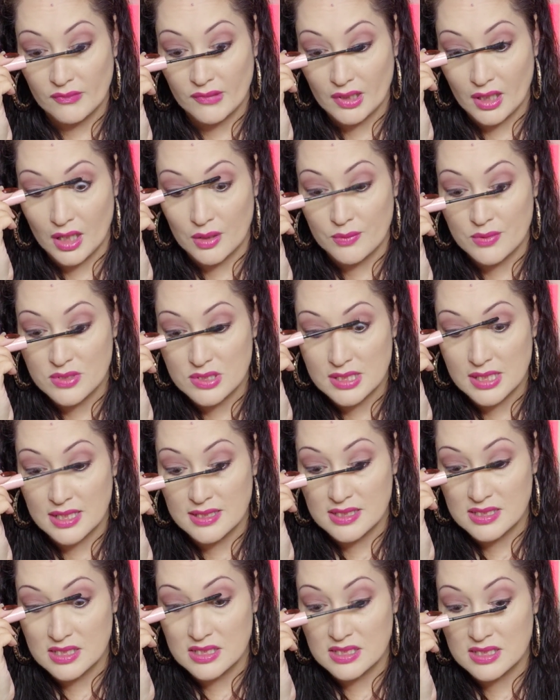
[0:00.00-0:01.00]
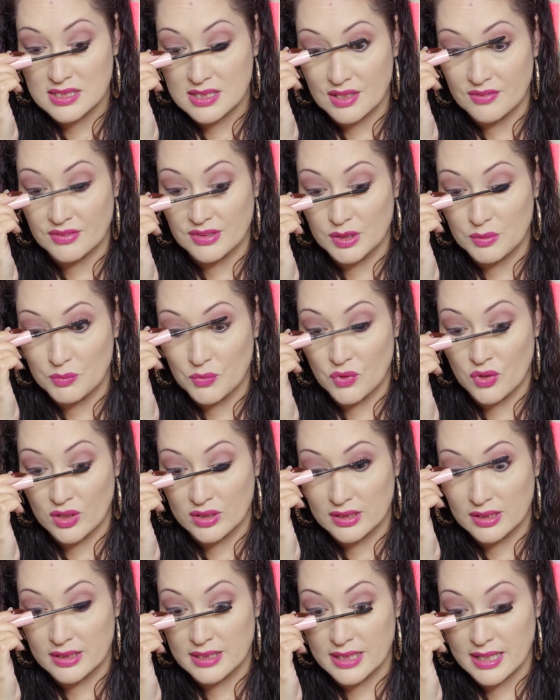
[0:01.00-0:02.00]
I would say this is definitely more on
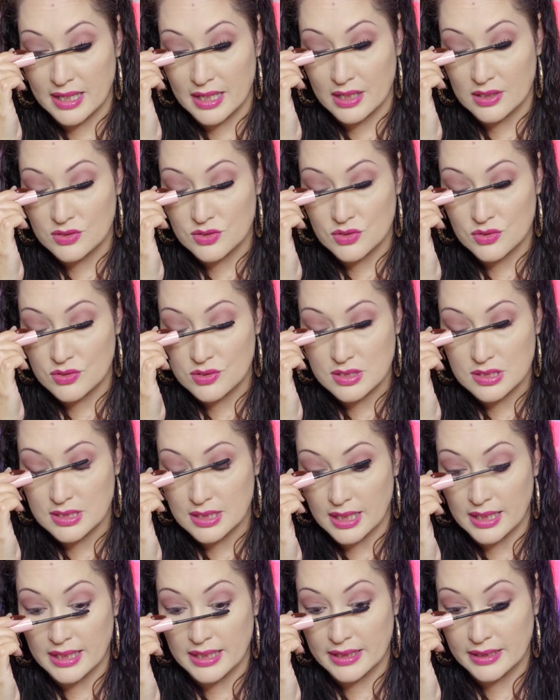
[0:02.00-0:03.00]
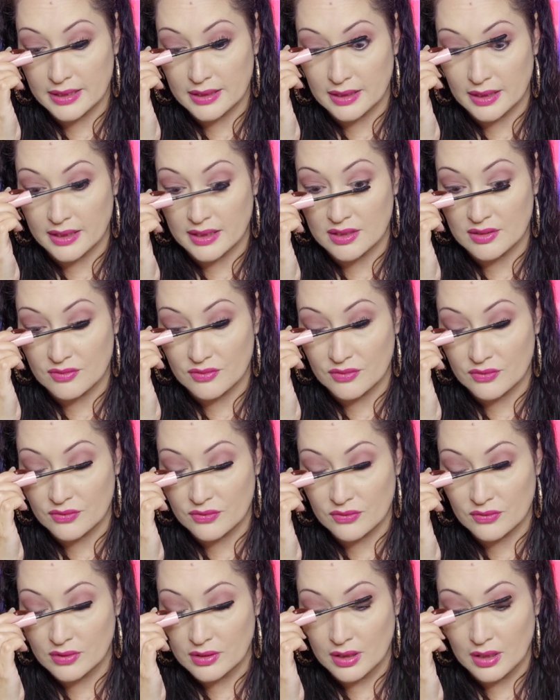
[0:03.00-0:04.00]
the natural side. Like if
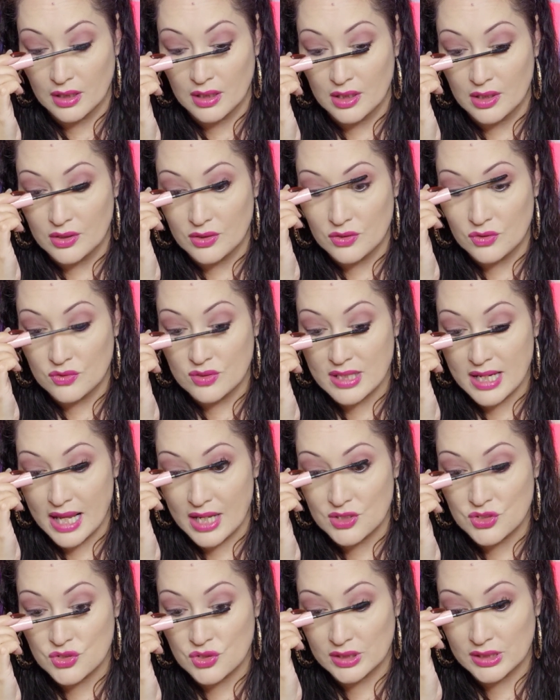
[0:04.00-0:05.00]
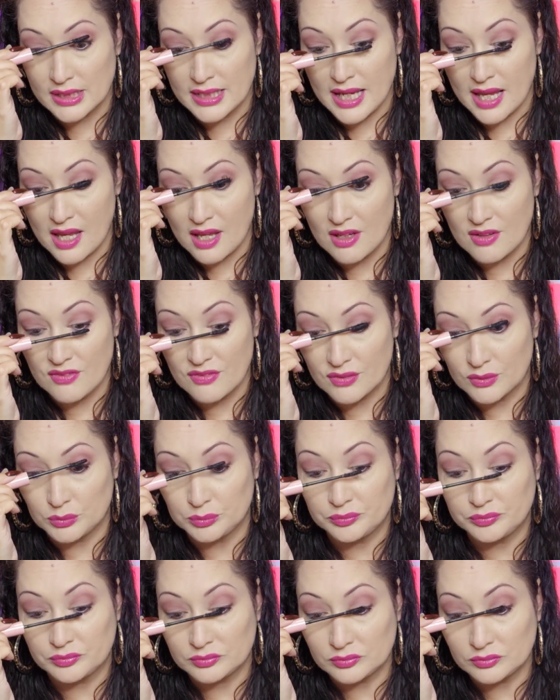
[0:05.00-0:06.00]
you naturally have
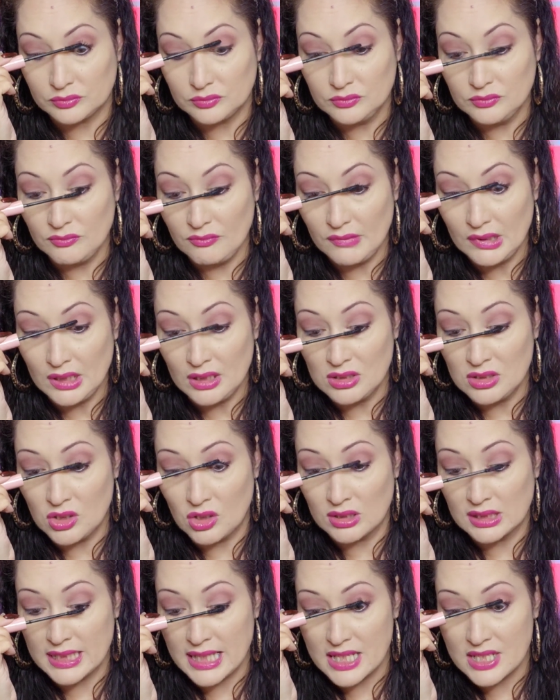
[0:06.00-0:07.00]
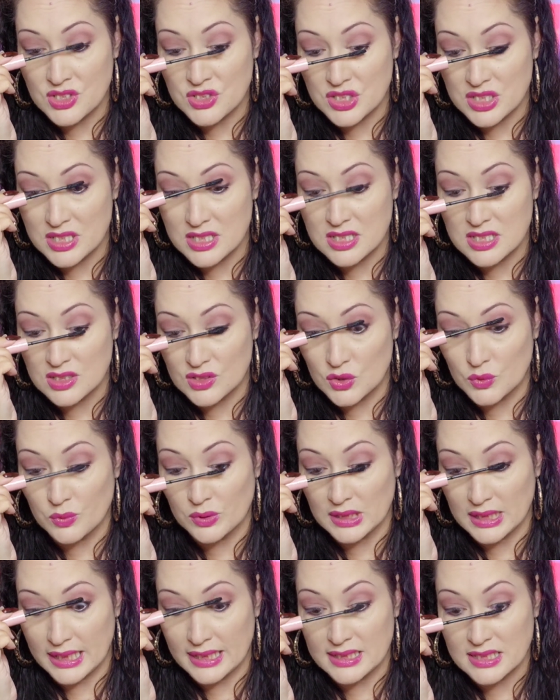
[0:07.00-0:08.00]
long lashes, you will
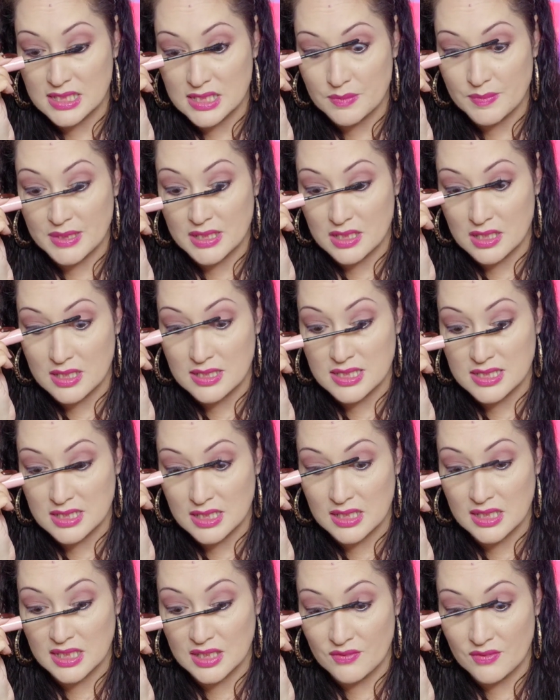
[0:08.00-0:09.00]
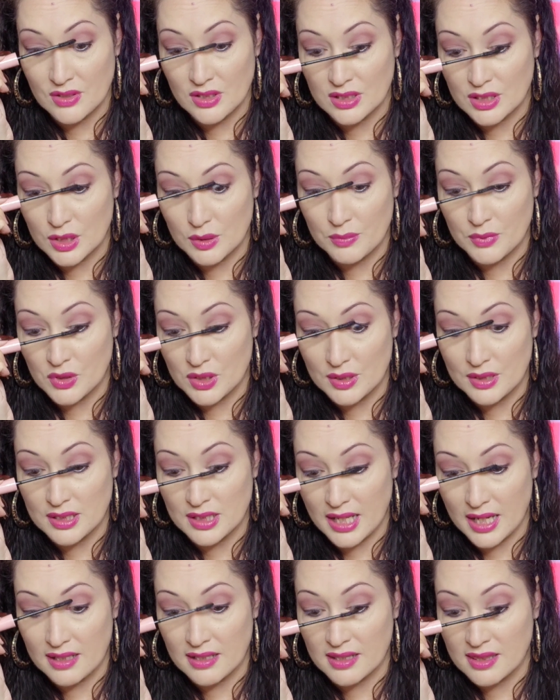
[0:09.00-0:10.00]
like this because it's going to give you a little more
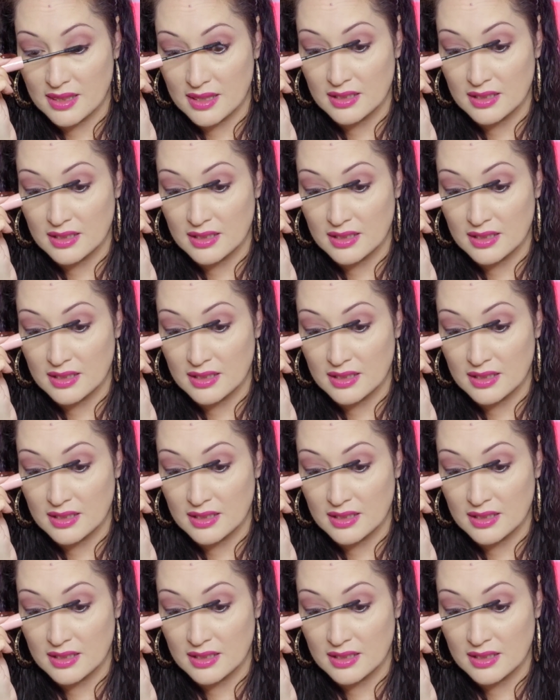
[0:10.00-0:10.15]
length.